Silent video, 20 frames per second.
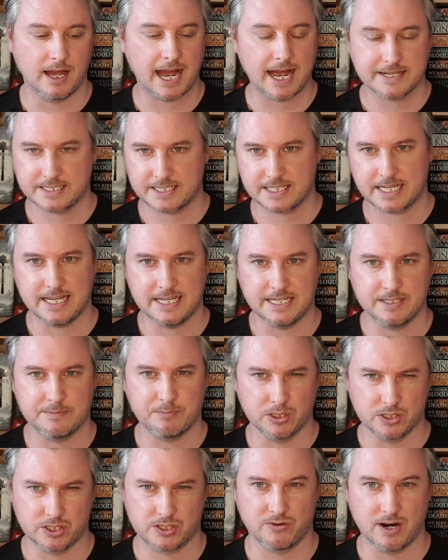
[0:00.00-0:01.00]
as he's
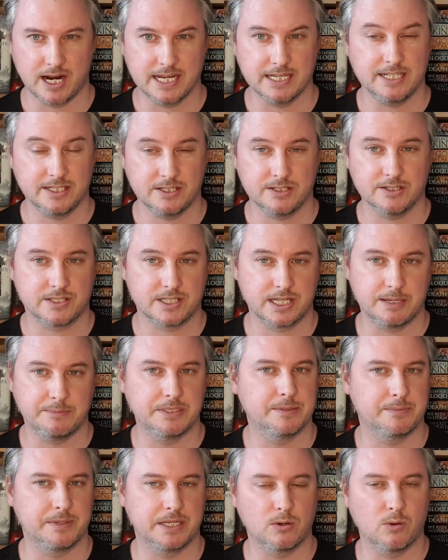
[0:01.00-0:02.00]
portrayed he does seem
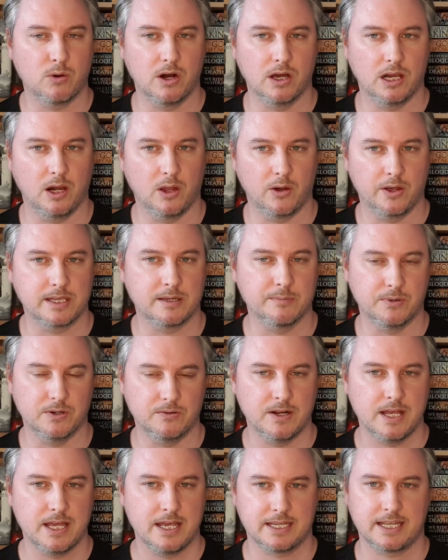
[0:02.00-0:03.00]
to be quite a likable